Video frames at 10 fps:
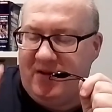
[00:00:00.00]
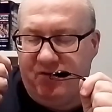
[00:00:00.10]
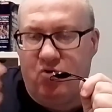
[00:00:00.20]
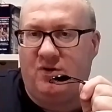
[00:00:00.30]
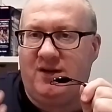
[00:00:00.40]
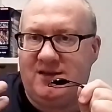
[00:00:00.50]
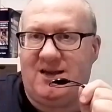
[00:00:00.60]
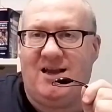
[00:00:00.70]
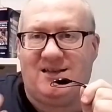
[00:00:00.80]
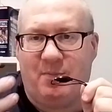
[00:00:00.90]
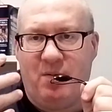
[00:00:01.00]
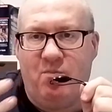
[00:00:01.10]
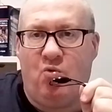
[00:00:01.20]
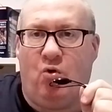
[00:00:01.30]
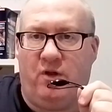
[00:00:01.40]
You've got to, it's a bit
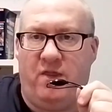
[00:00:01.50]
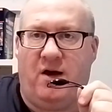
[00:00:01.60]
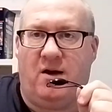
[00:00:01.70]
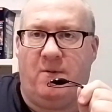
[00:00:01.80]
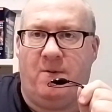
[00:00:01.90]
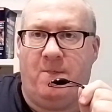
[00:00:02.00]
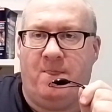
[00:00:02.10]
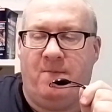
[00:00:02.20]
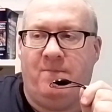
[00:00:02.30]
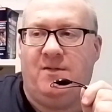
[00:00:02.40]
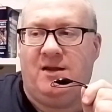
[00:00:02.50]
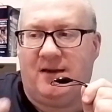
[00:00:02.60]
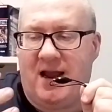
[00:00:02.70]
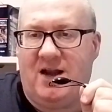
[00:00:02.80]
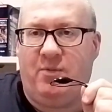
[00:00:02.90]
more than that. You're
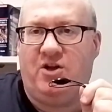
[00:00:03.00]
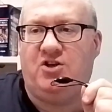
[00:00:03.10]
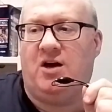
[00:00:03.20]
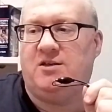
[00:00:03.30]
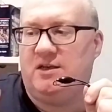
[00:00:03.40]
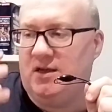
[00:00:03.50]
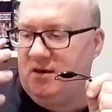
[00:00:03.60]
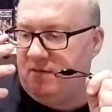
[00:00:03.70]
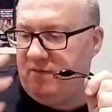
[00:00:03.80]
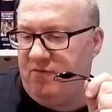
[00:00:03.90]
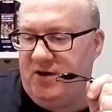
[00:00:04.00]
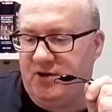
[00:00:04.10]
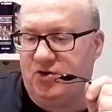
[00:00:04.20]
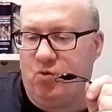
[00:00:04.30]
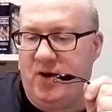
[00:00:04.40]
getting a wee chance here. The
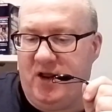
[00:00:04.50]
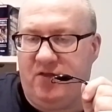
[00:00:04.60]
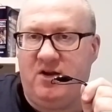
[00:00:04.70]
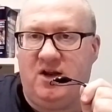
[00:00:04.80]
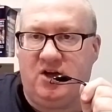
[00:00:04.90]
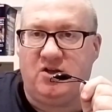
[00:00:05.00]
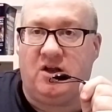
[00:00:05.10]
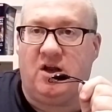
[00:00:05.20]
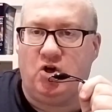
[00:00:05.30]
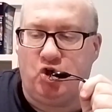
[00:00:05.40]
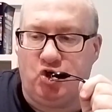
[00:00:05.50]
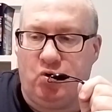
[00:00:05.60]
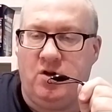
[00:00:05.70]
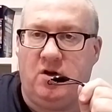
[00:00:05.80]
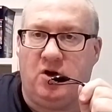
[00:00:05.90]
Rangers don't win anything. You're just like
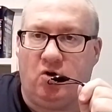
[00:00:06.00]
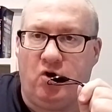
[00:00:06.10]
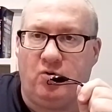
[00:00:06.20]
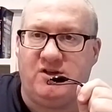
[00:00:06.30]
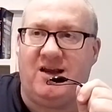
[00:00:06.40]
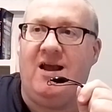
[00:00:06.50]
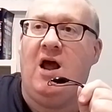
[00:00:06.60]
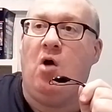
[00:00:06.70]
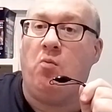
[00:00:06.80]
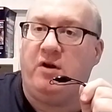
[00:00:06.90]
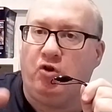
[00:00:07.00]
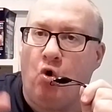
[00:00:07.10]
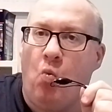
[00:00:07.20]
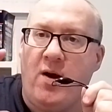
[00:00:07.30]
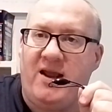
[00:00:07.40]
showing your loyalty. When we
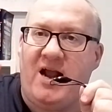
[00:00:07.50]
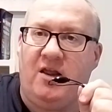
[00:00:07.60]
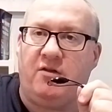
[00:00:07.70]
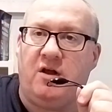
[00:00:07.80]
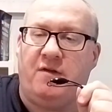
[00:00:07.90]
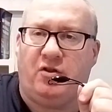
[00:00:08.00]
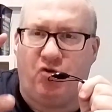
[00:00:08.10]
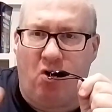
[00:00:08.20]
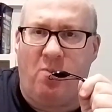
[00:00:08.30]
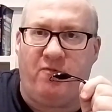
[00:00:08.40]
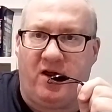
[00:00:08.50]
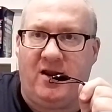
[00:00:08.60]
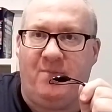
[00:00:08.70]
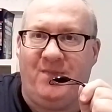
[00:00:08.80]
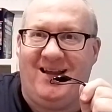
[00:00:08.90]
don't win anything in the top flight,